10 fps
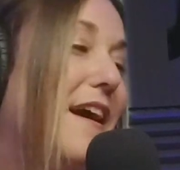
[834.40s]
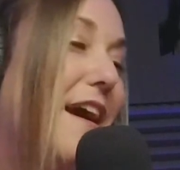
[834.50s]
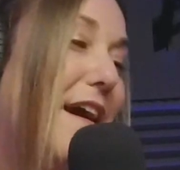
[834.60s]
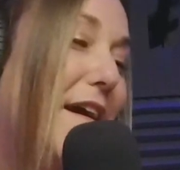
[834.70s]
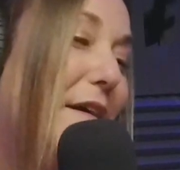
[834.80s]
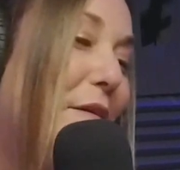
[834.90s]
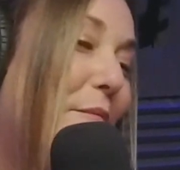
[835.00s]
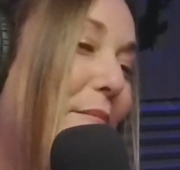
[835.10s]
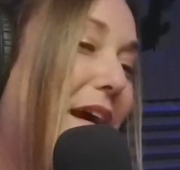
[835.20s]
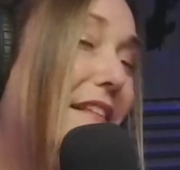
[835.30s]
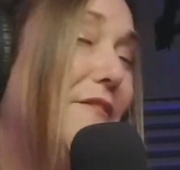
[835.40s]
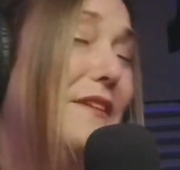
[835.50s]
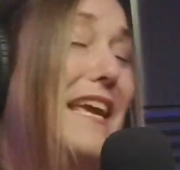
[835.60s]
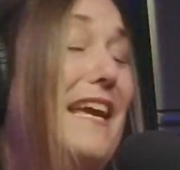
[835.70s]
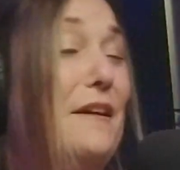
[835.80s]
I love
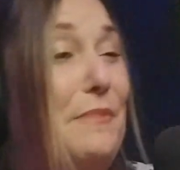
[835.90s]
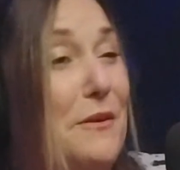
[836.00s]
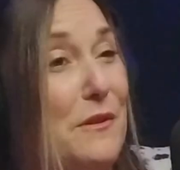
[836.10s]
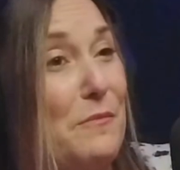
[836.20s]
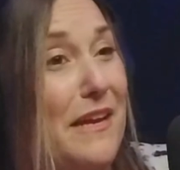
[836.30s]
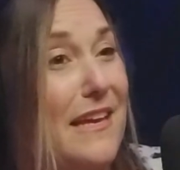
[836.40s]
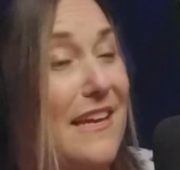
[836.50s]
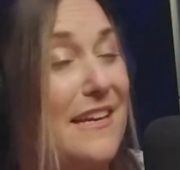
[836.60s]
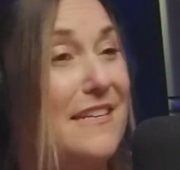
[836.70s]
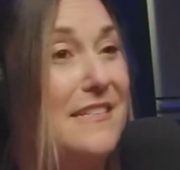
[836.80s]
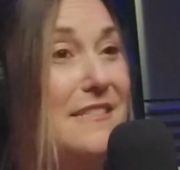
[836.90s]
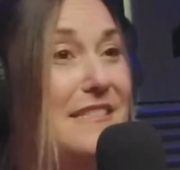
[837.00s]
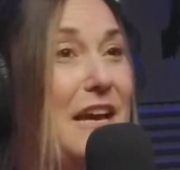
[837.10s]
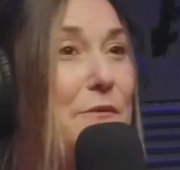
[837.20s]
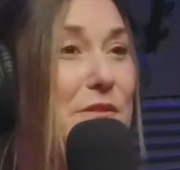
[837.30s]
camping with my kids.
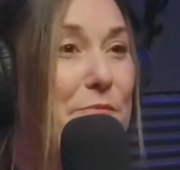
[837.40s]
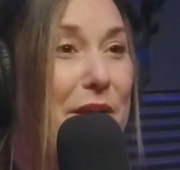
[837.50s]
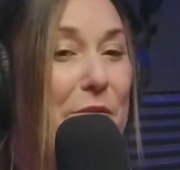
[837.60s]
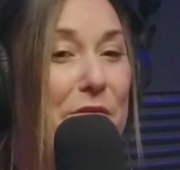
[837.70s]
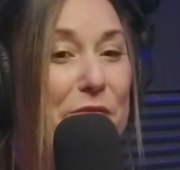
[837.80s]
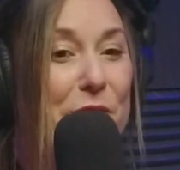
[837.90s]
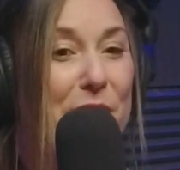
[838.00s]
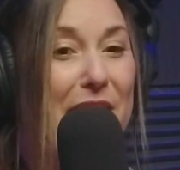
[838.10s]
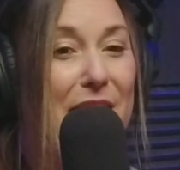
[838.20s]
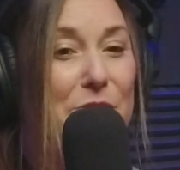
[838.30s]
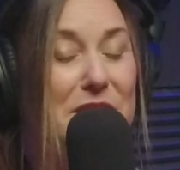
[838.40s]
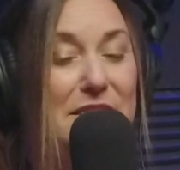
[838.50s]
That was a big one for me